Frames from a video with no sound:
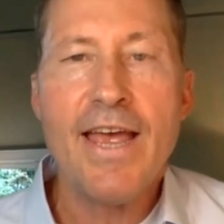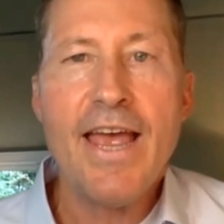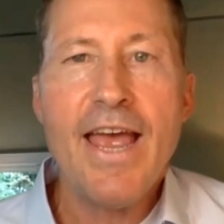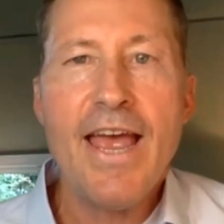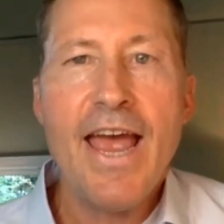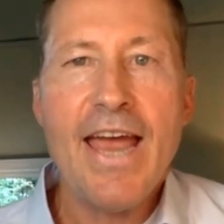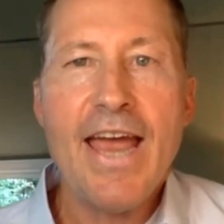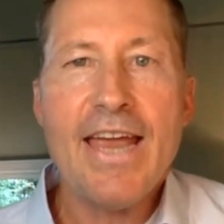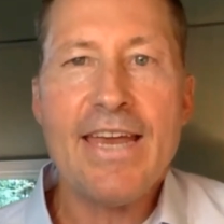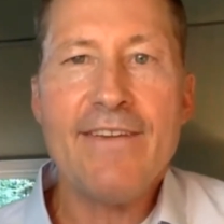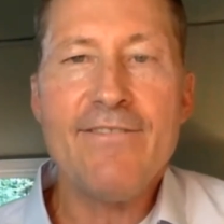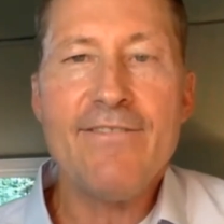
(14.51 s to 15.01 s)

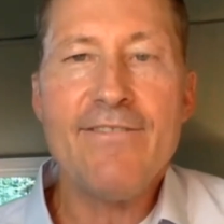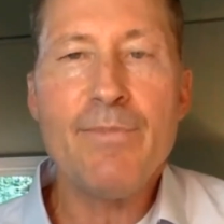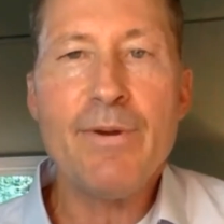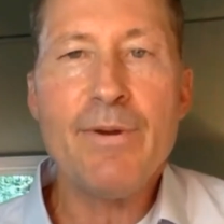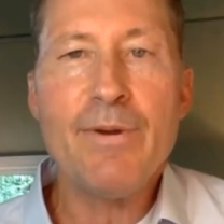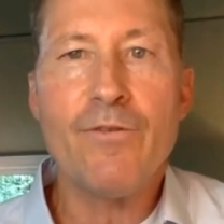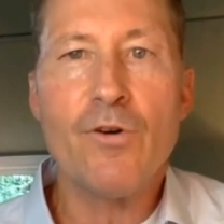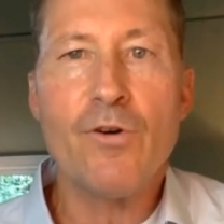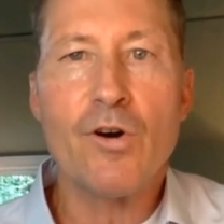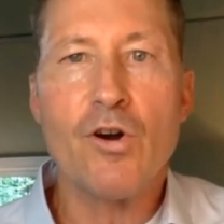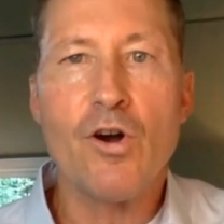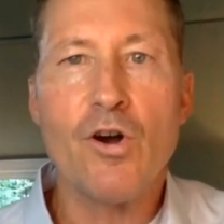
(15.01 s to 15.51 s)
Hey, even
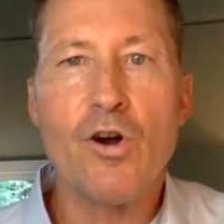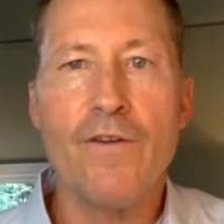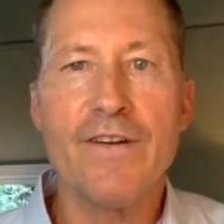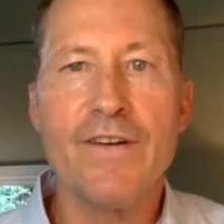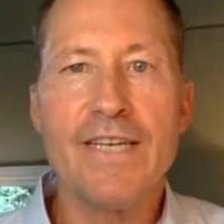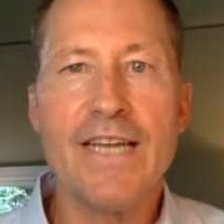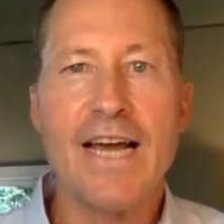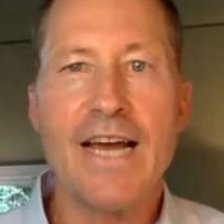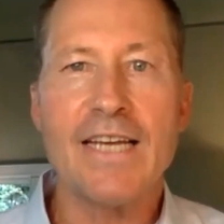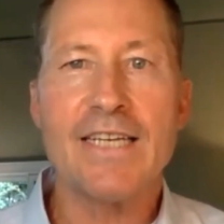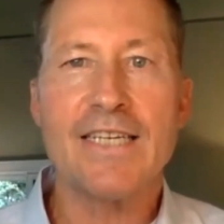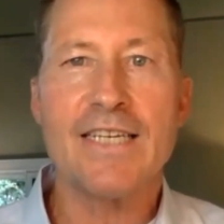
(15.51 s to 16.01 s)
before
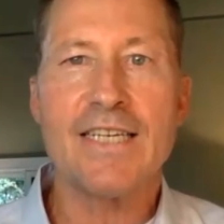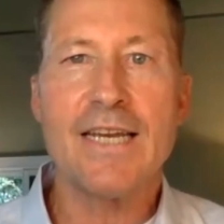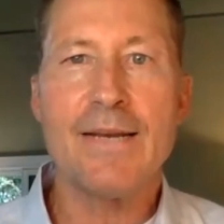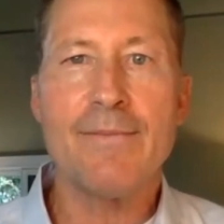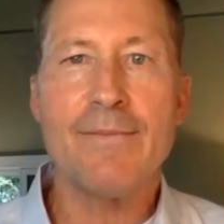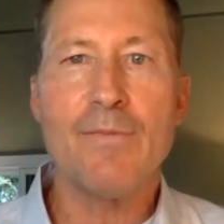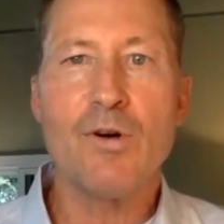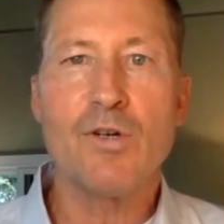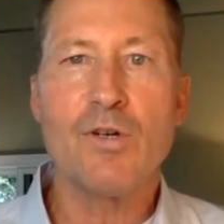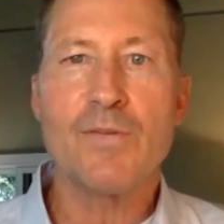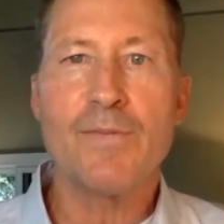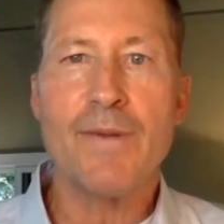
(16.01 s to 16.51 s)
COVID-19,
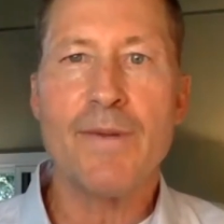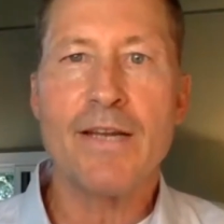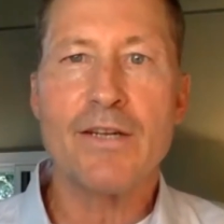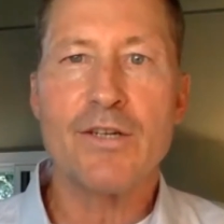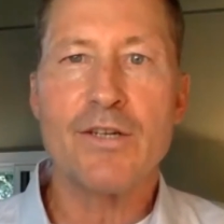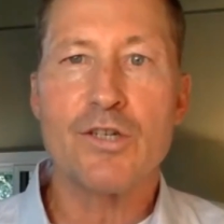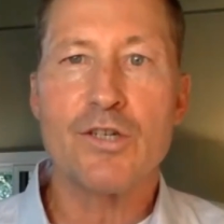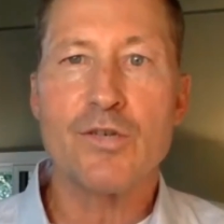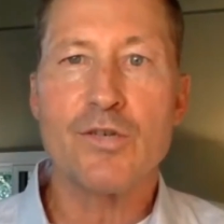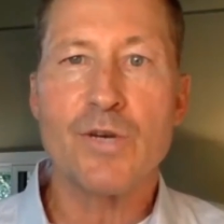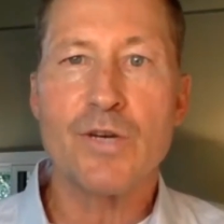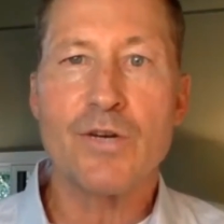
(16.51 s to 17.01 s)
most
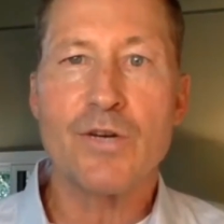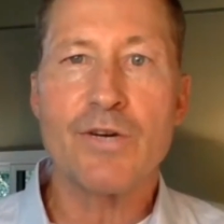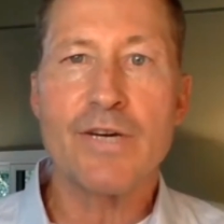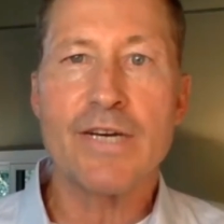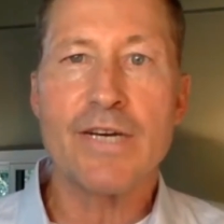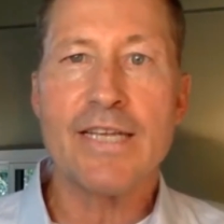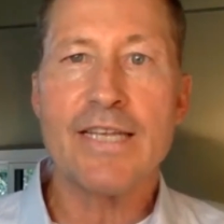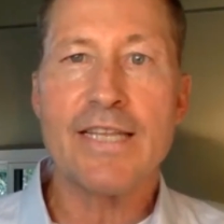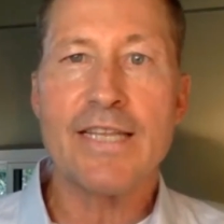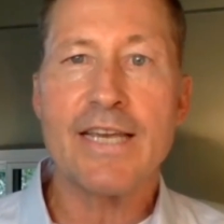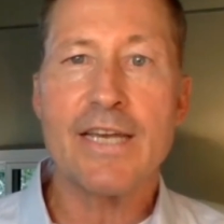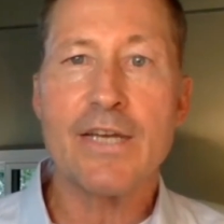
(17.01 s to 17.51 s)
managers would agree
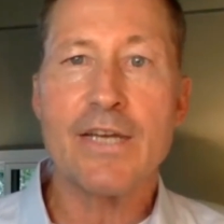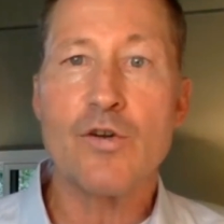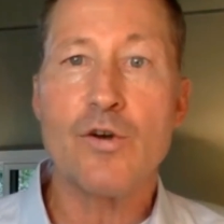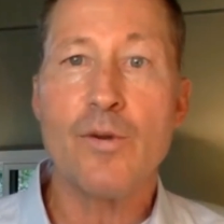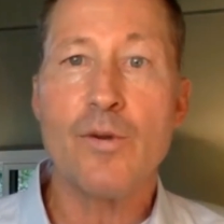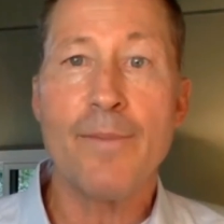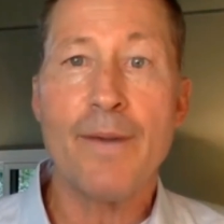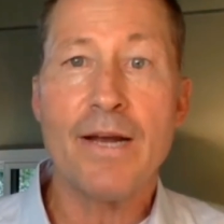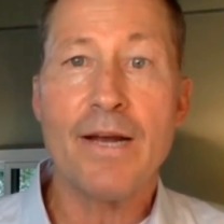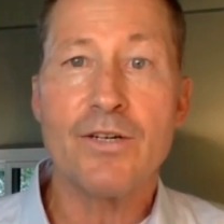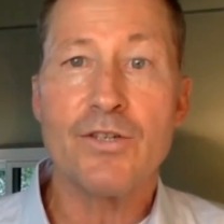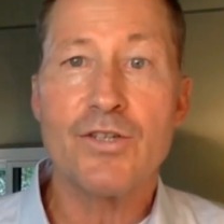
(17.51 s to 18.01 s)
that they could do a
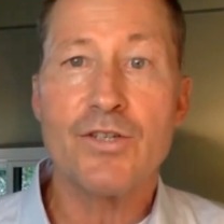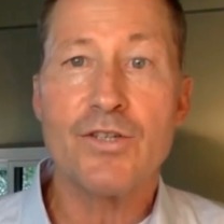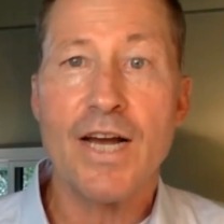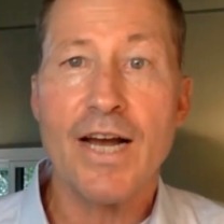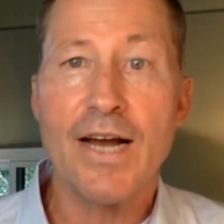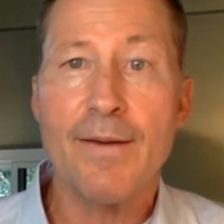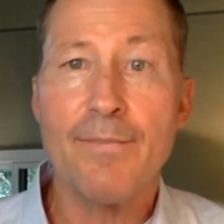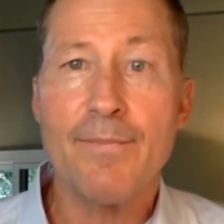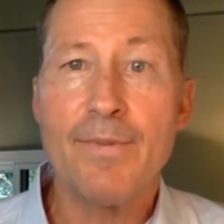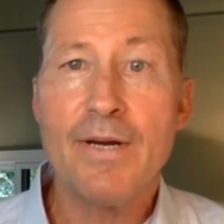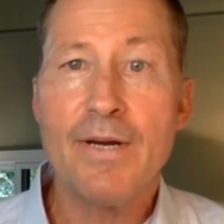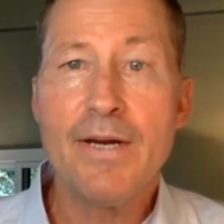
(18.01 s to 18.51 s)
better
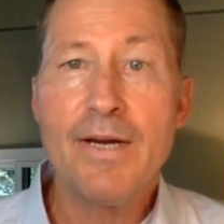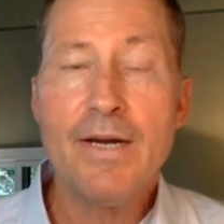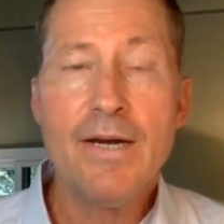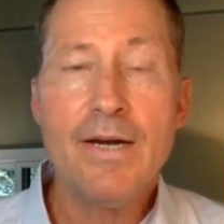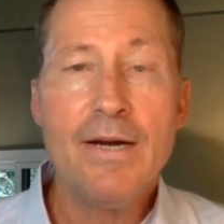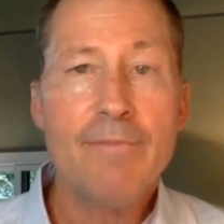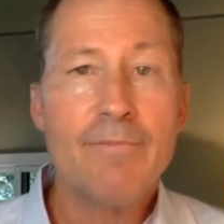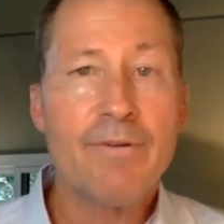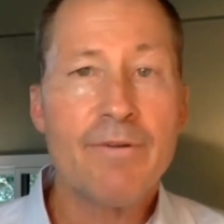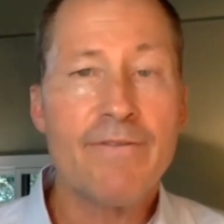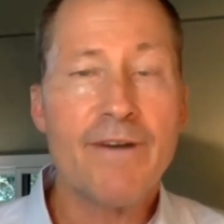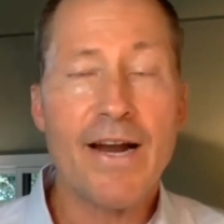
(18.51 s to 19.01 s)
job
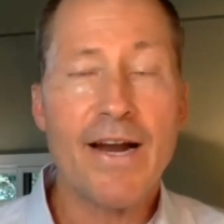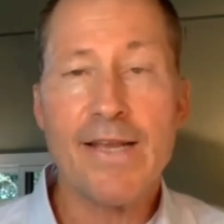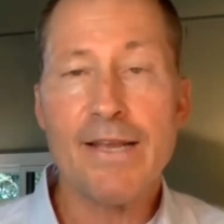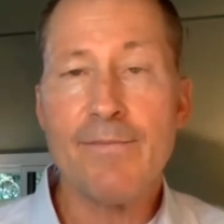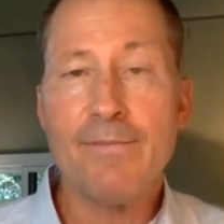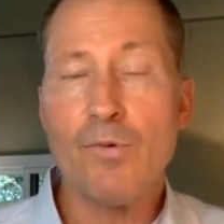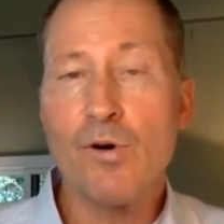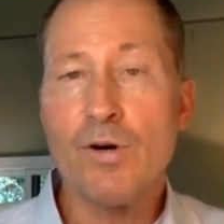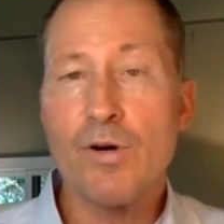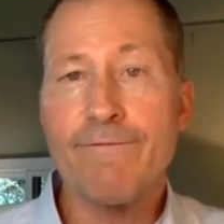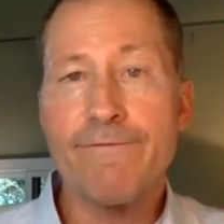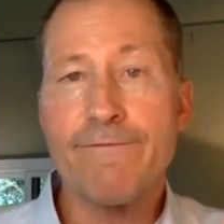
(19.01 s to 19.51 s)
providing
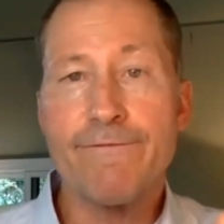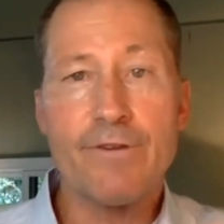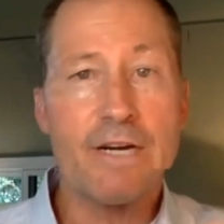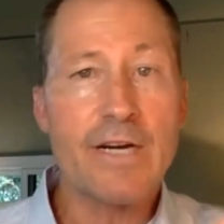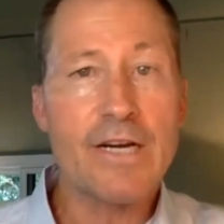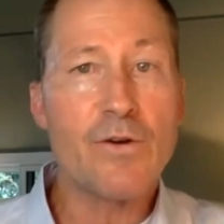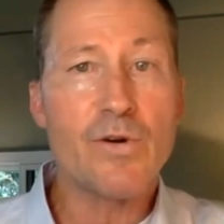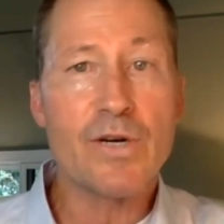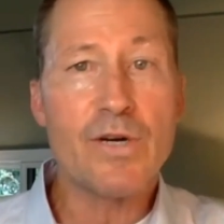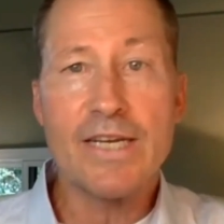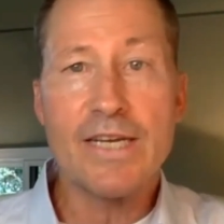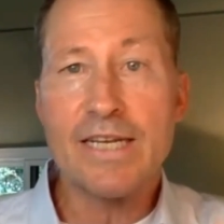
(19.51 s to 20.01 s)
more
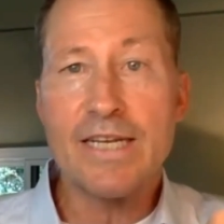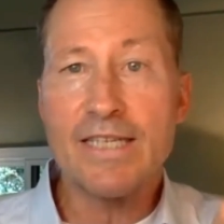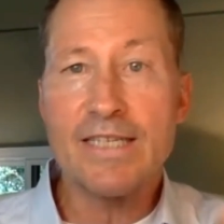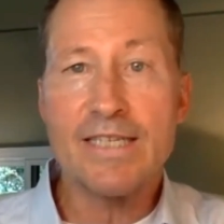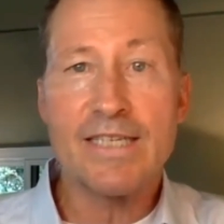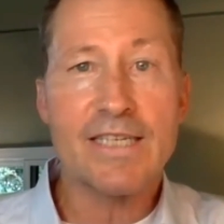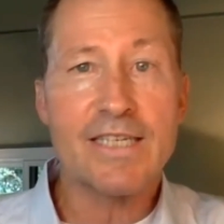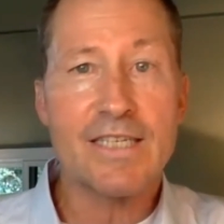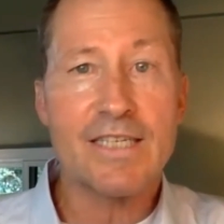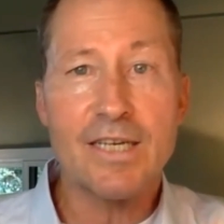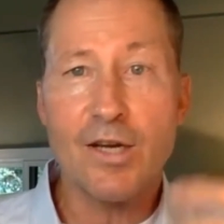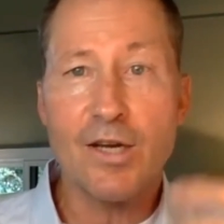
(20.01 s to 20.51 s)
frequent,
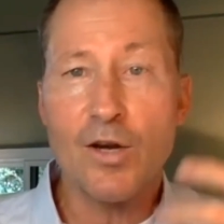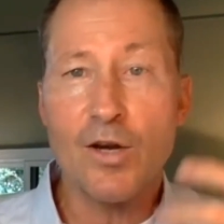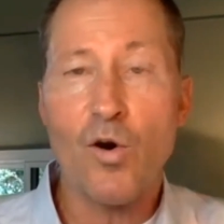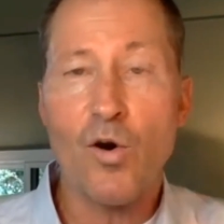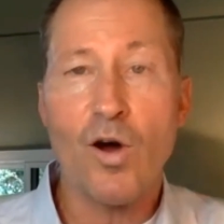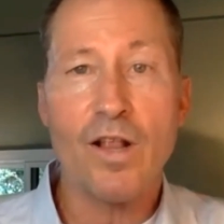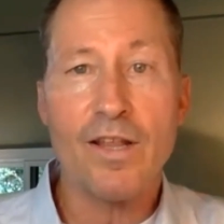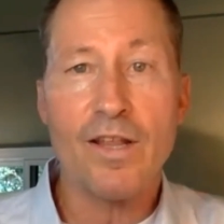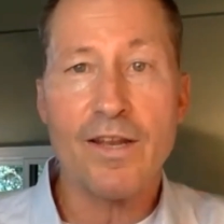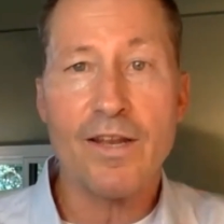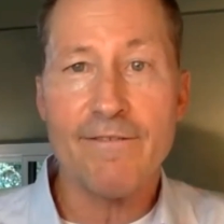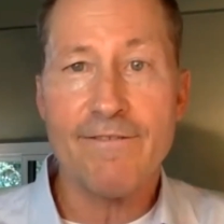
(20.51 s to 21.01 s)
consistent
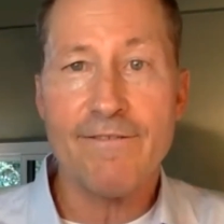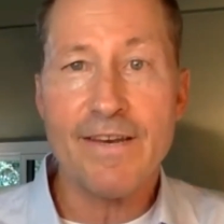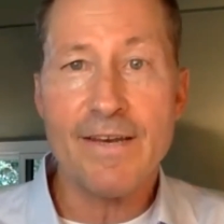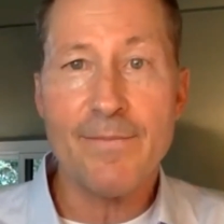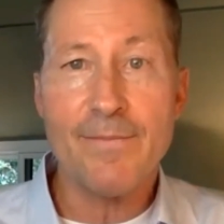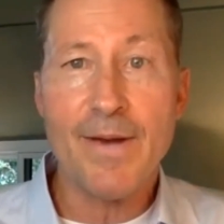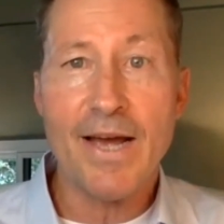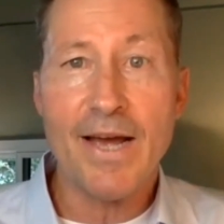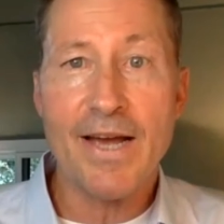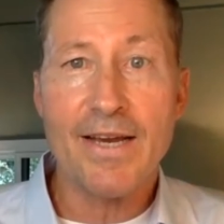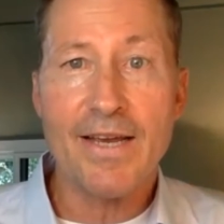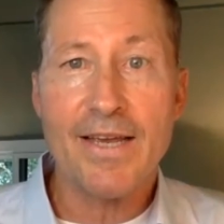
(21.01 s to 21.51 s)
quality
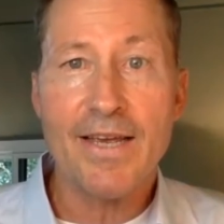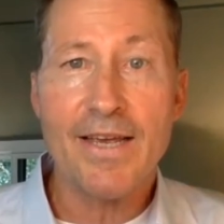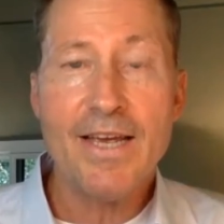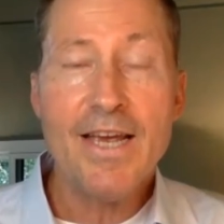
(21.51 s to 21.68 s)
feedback.